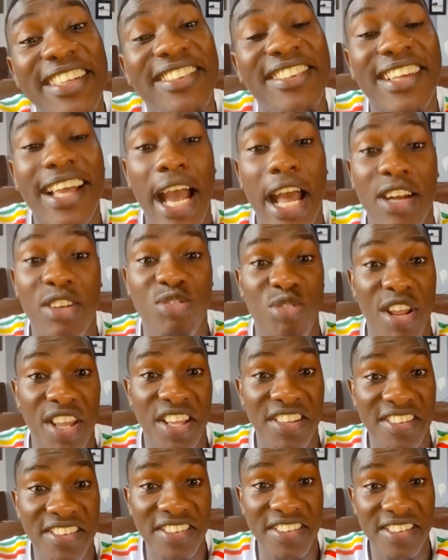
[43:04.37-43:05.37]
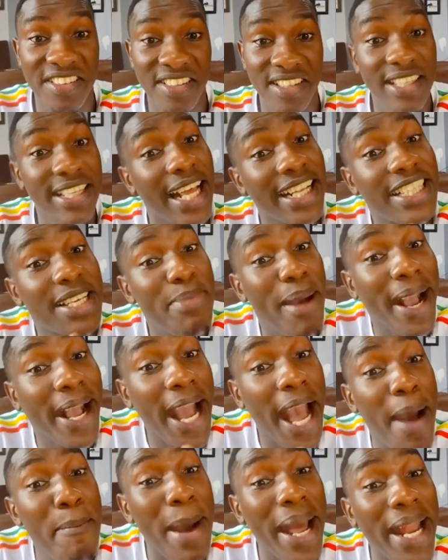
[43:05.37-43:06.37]
country.
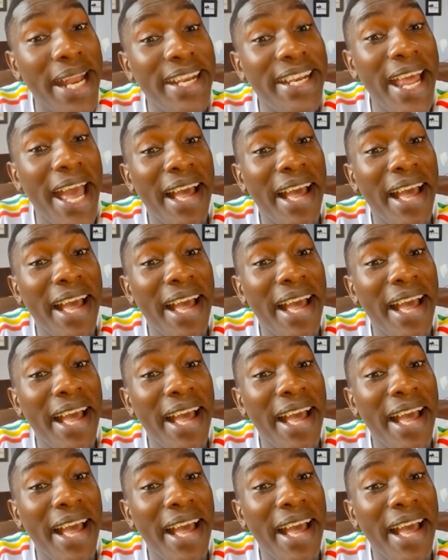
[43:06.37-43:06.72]
Nachibagamba da.